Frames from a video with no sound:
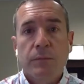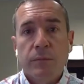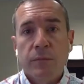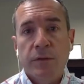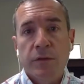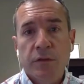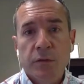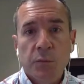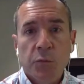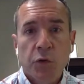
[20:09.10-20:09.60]

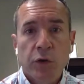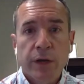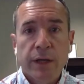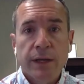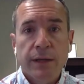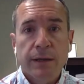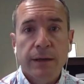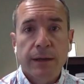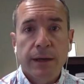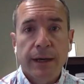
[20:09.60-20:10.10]
this
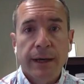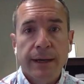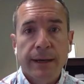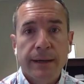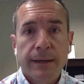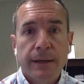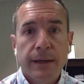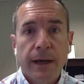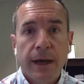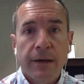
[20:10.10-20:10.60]
morning.
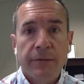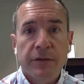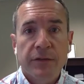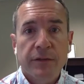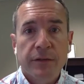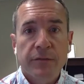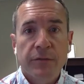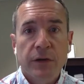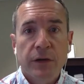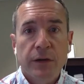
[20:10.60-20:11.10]

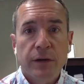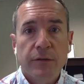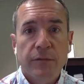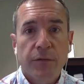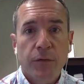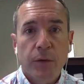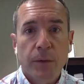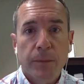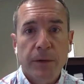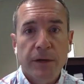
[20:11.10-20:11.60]
Obviously very
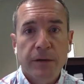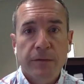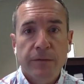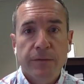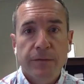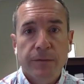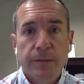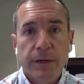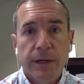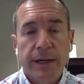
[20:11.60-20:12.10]

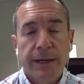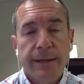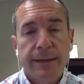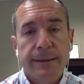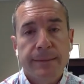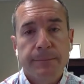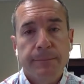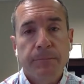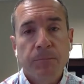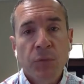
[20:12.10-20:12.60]
informative.
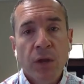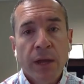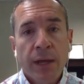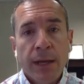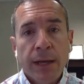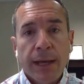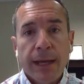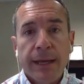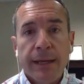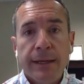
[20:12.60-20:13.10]

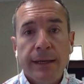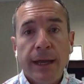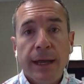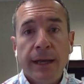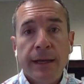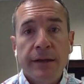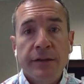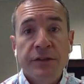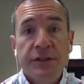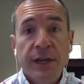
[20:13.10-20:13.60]
And
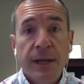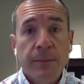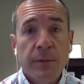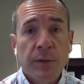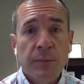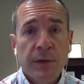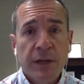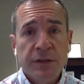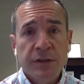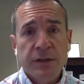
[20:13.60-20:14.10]
as
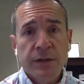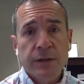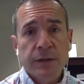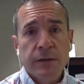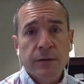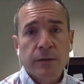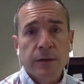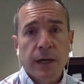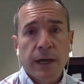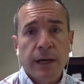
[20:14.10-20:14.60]
Jamie
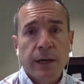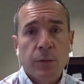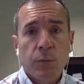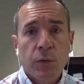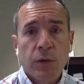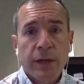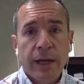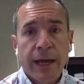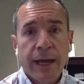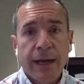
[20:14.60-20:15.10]
mentioned,
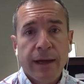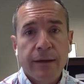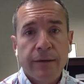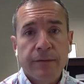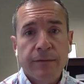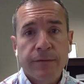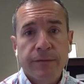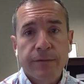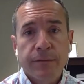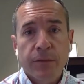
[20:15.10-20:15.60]
we'll
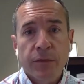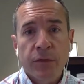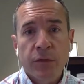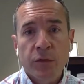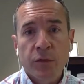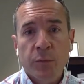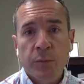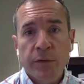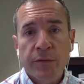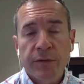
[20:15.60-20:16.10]
have
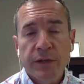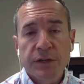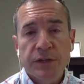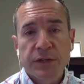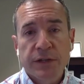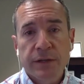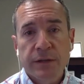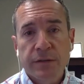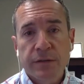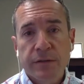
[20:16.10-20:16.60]
those
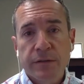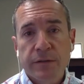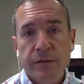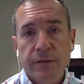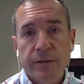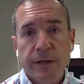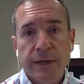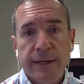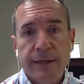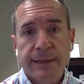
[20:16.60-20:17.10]

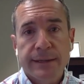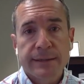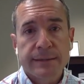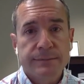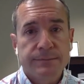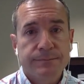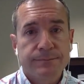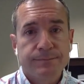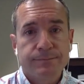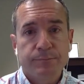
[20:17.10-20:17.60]
provisions
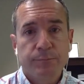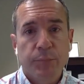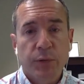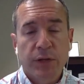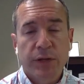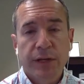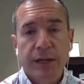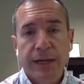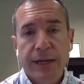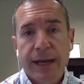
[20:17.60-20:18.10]

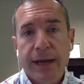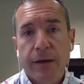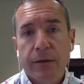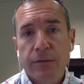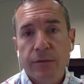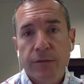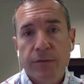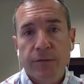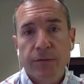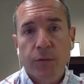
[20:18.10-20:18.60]
bulleted
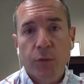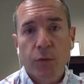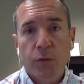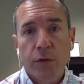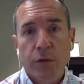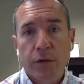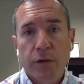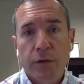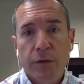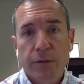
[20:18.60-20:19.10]
out
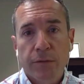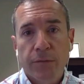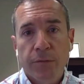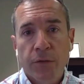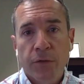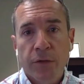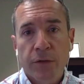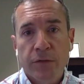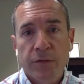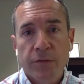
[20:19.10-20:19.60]
for
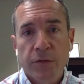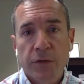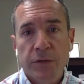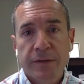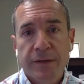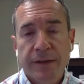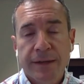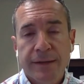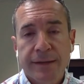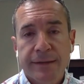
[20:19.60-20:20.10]
those of you
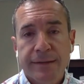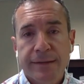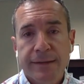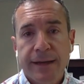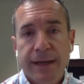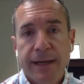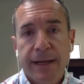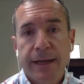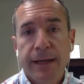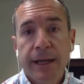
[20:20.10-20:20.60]
attending
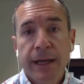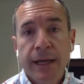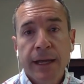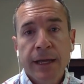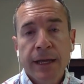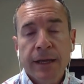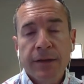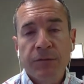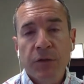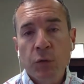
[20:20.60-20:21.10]
today.
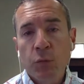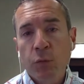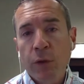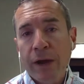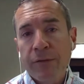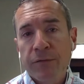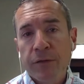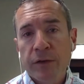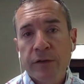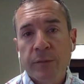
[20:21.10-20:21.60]
If you
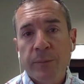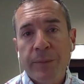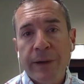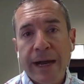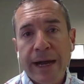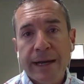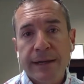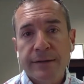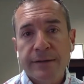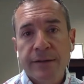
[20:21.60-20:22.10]
reference
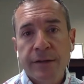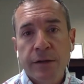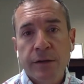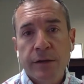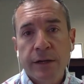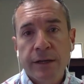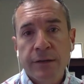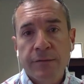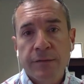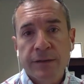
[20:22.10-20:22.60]
back to
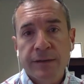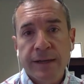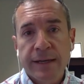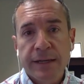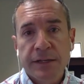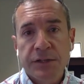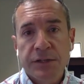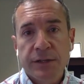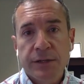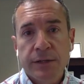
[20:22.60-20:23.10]
your
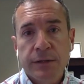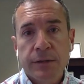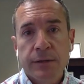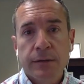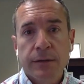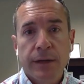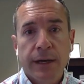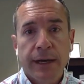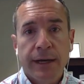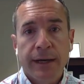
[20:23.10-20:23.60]
invitation,
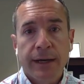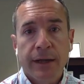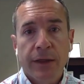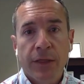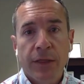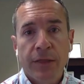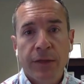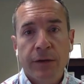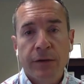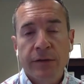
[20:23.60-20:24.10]

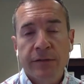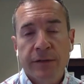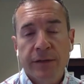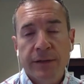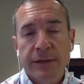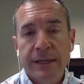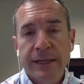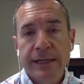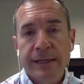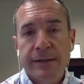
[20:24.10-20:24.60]
there is a
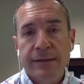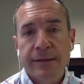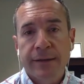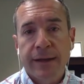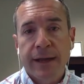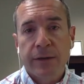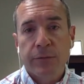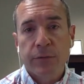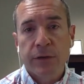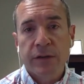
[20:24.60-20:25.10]
link to
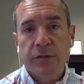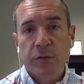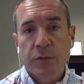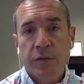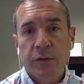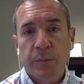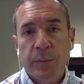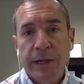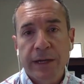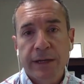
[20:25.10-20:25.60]
that
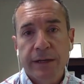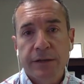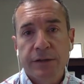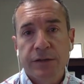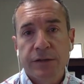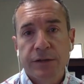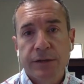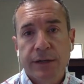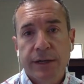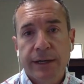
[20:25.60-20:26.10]
resource
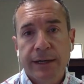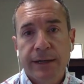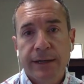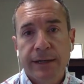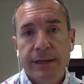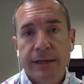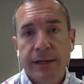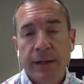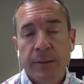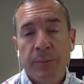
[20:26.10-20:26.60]
page
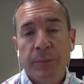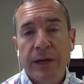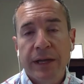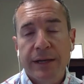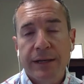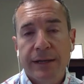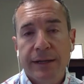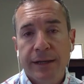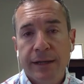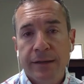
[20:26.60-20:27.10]

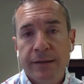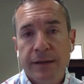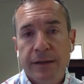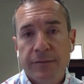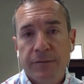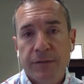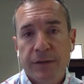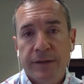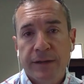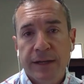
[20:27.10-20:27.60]
embedded in the
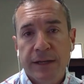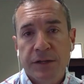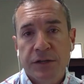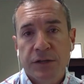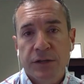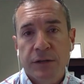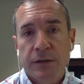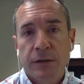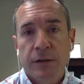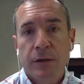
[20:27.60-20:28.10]

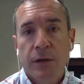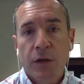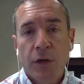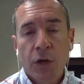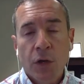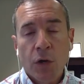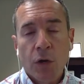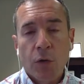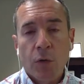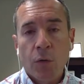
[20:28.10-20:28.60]
invitation,
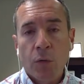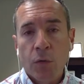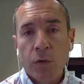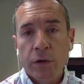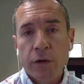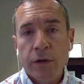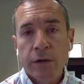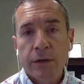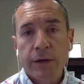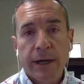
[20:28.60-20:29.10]

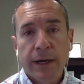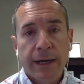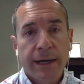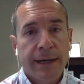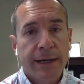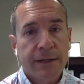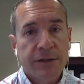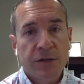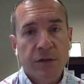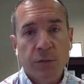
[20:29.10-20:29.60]
or
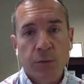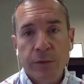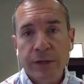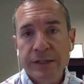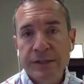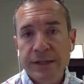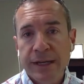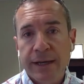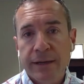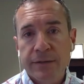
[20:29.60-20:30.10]
just
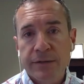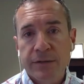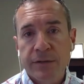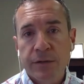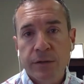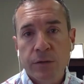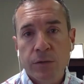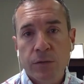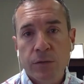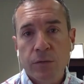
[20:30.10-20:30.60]
reach out
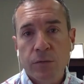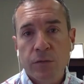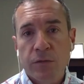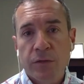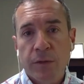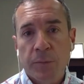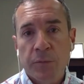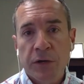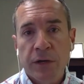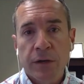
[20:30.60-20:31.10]
to
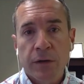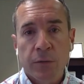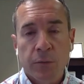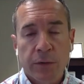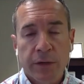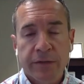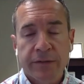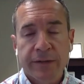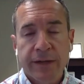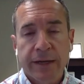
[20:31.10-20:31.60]
someone here at
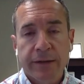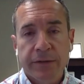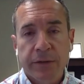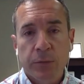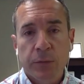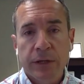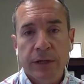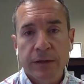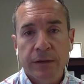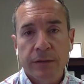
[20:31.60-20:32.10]
WellSouth,
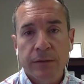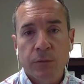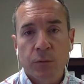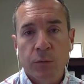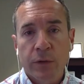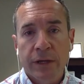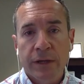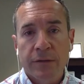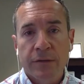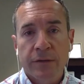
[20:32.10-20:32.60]
and
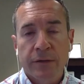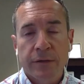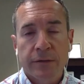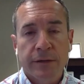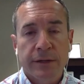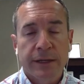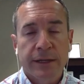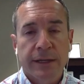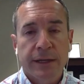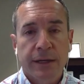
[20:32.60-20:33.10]
we can
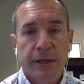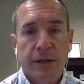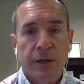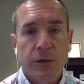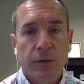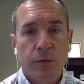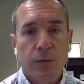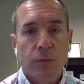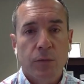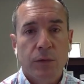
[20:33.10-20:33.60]
certainly get
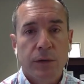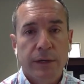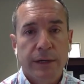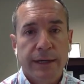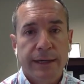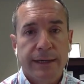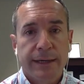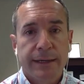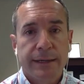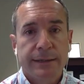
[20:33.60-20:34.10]
you
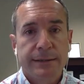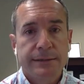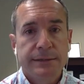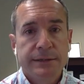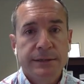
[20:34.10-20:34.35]
to